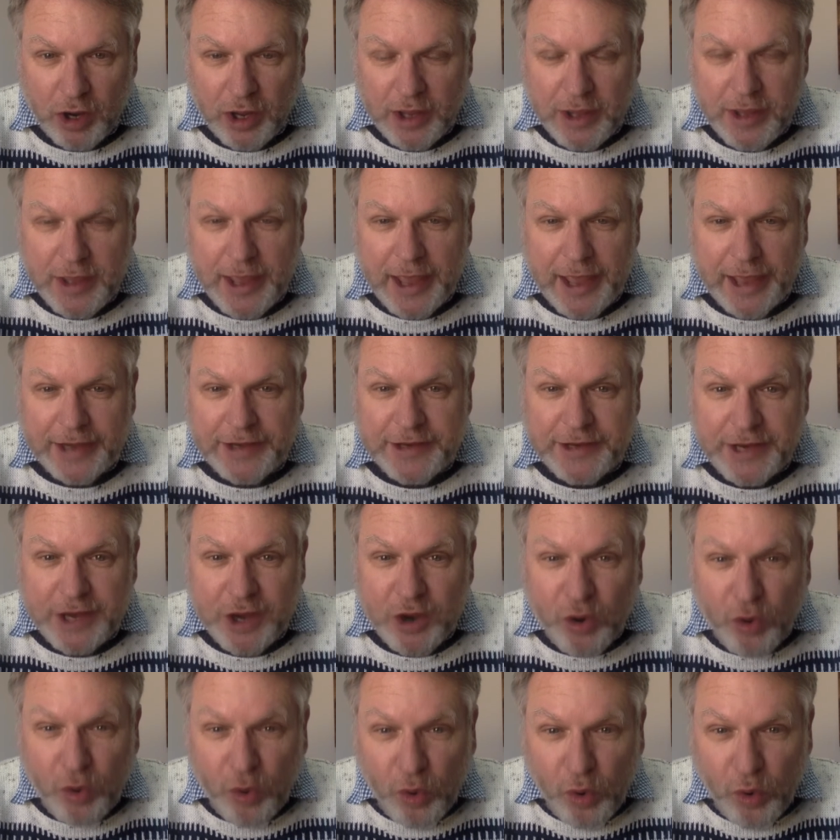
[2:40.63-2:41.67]
and he
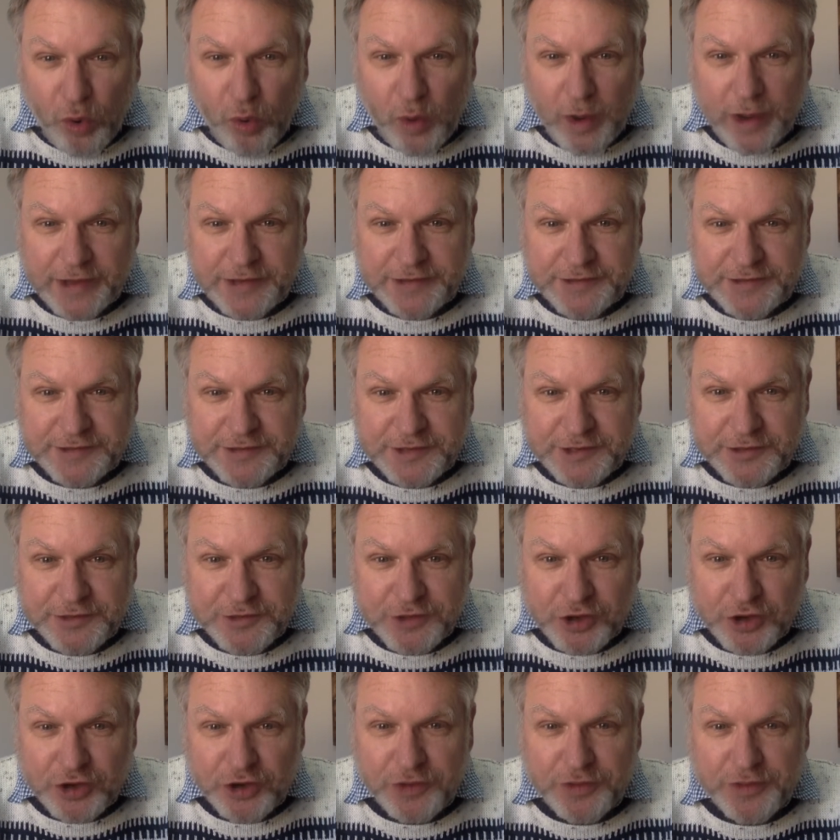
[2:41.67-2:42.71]
always did the
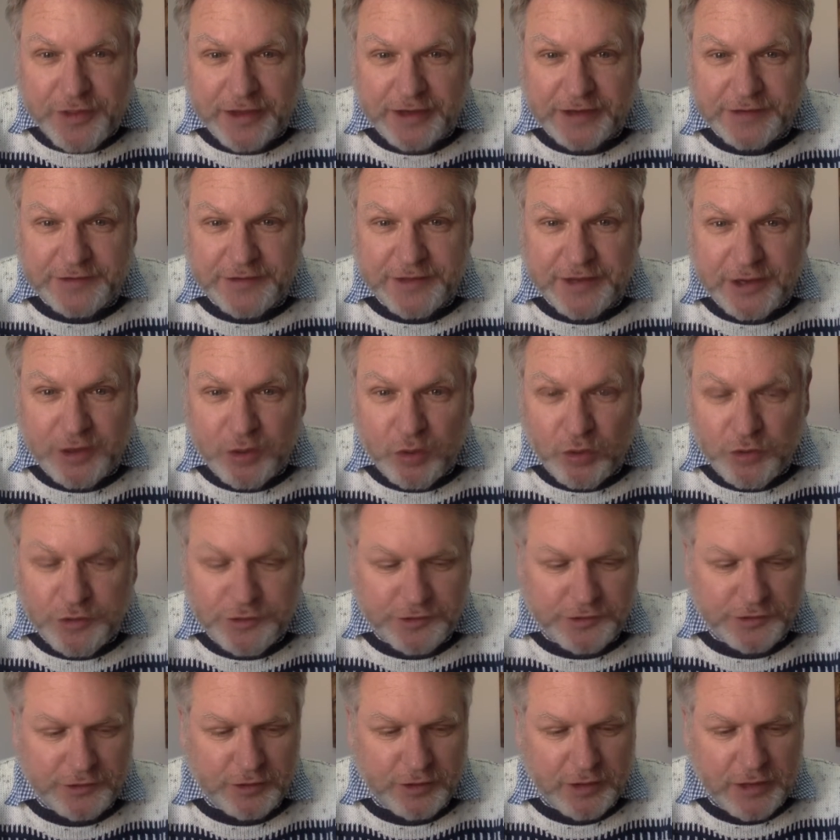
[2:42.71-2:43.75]
good things that he ought to
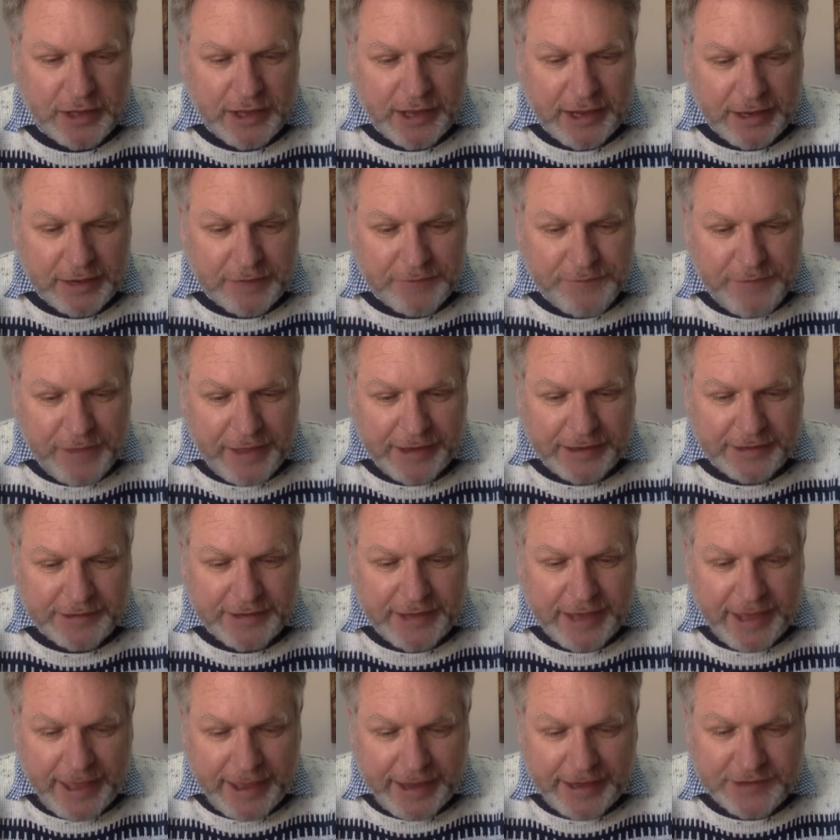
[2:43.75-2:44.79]
do. In fact,
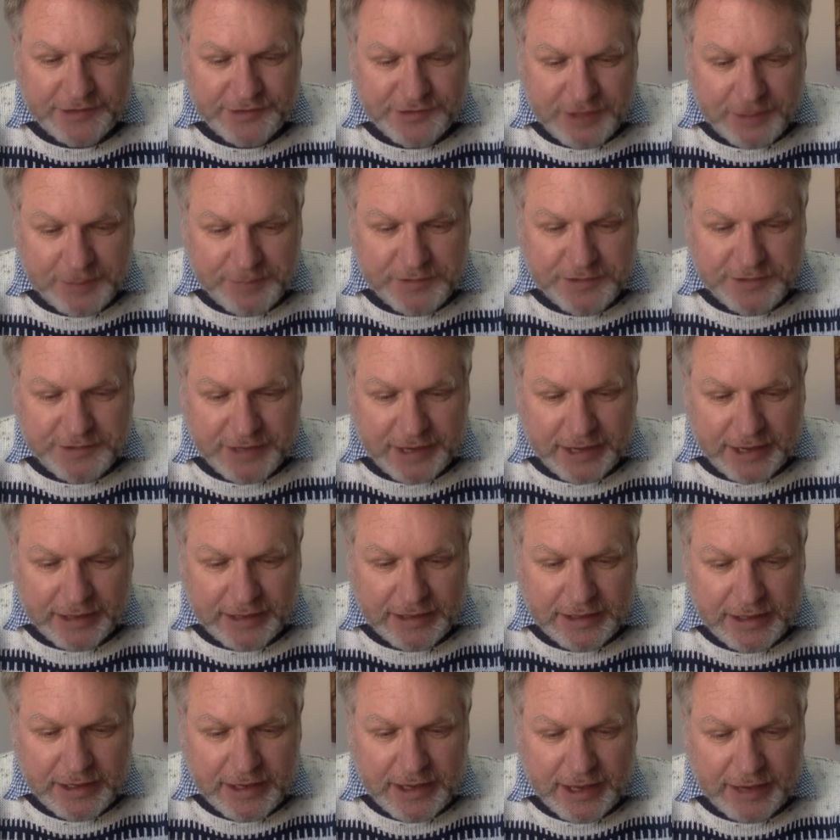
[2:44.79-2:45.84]
Acts chapter 10
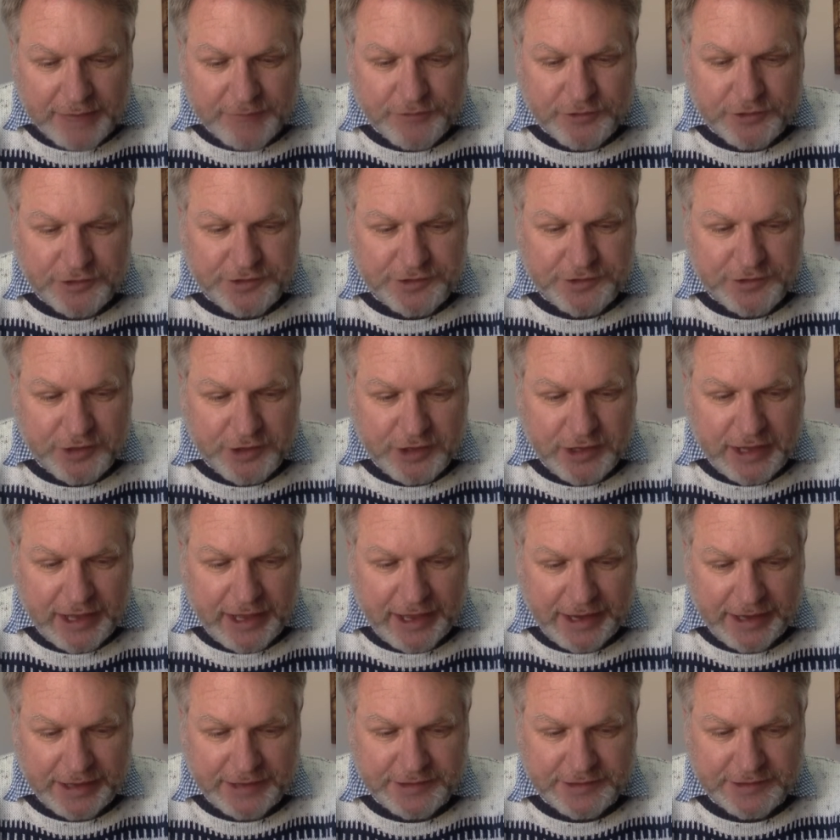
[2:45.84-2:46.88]
and verse
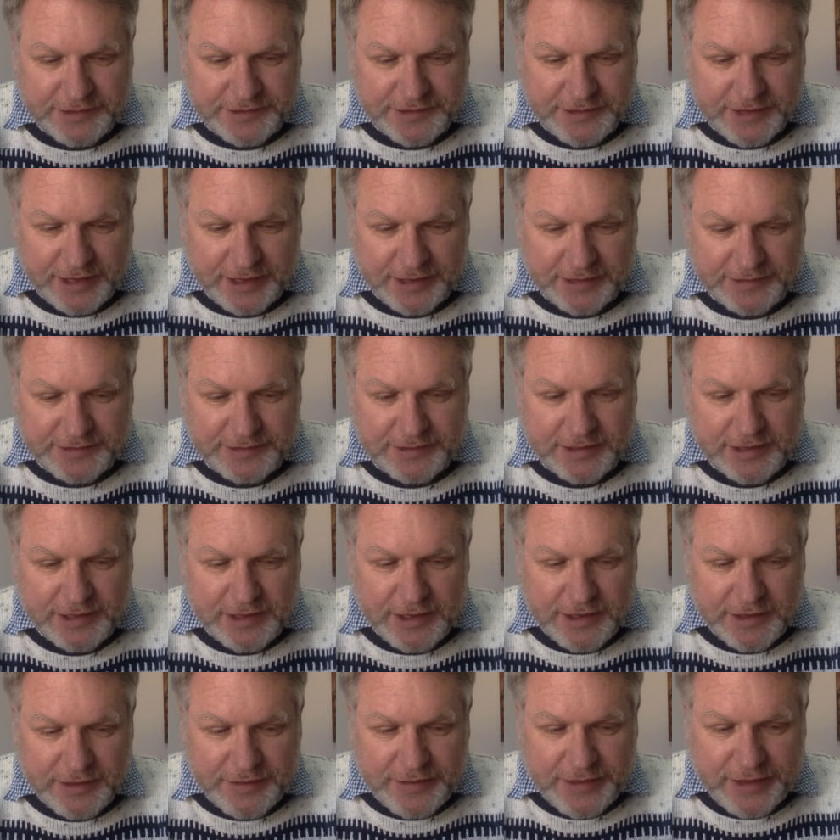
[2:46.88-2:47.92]
38 says,
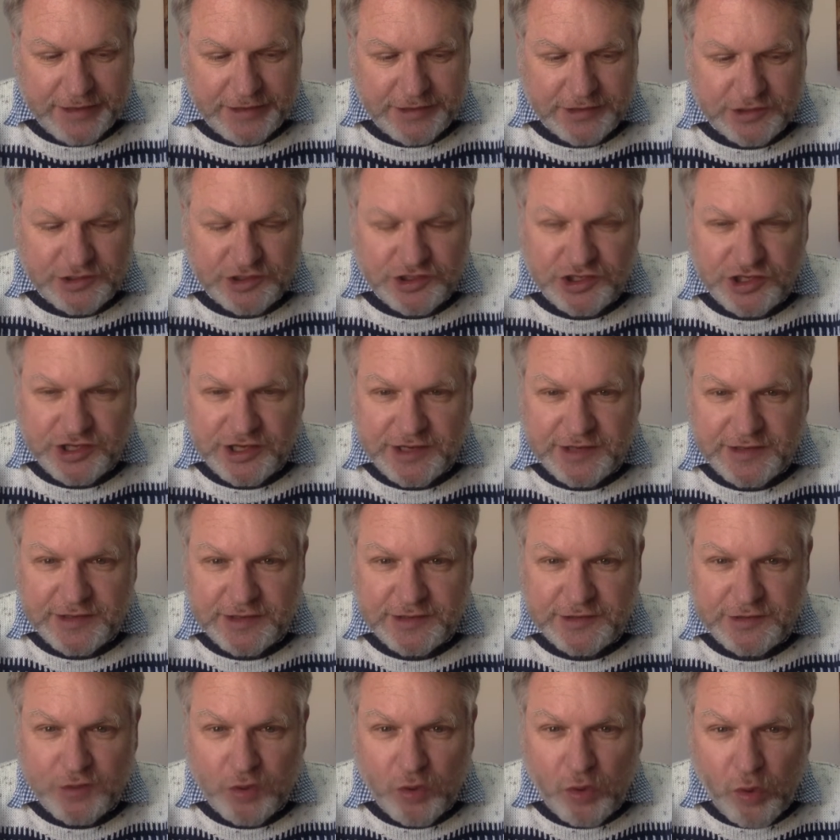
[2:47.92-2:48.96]
that
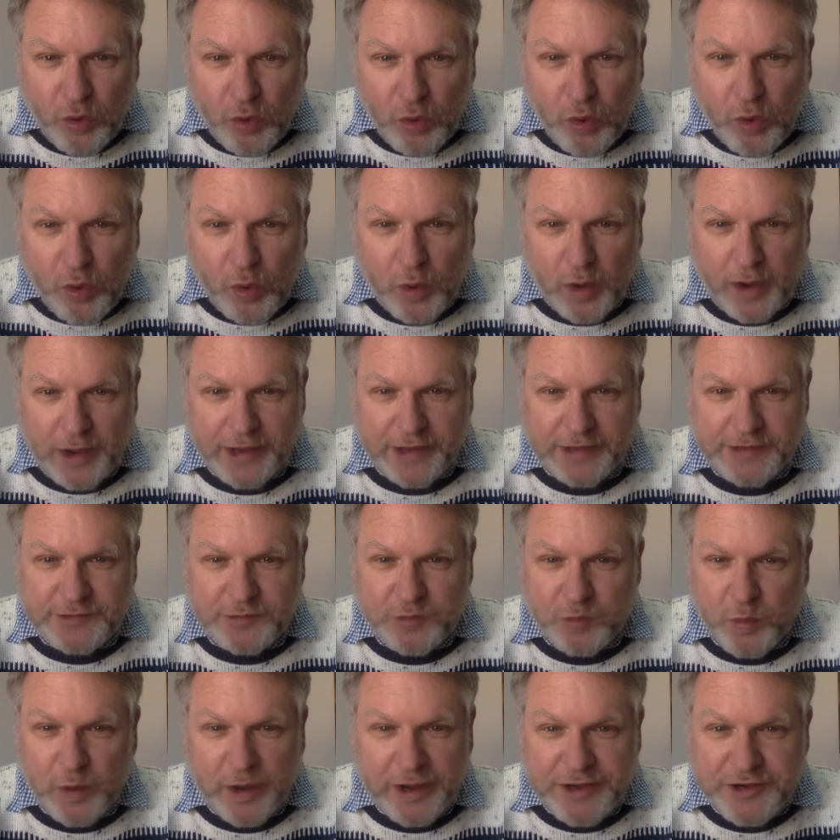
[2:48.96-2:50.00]
Jesus always
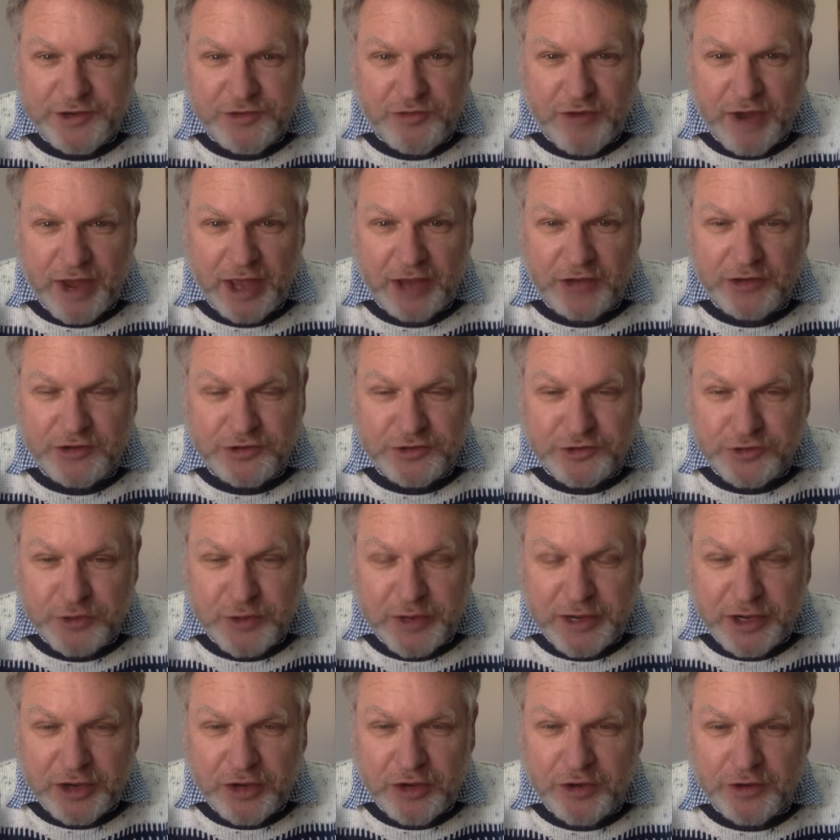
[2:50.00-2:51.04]
went around doing
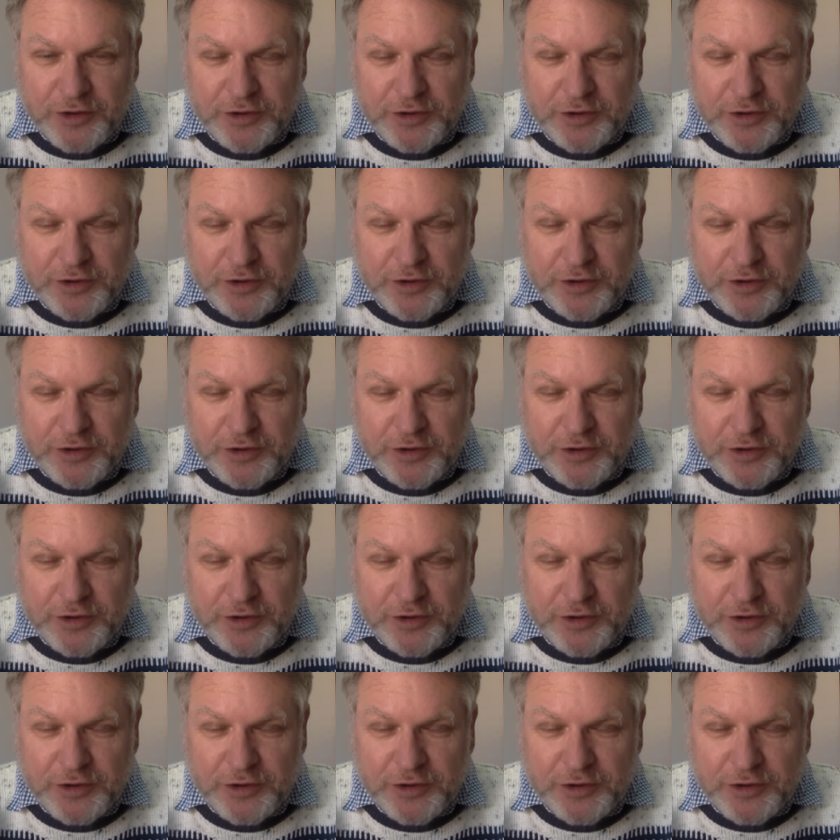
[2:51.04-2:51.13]
good,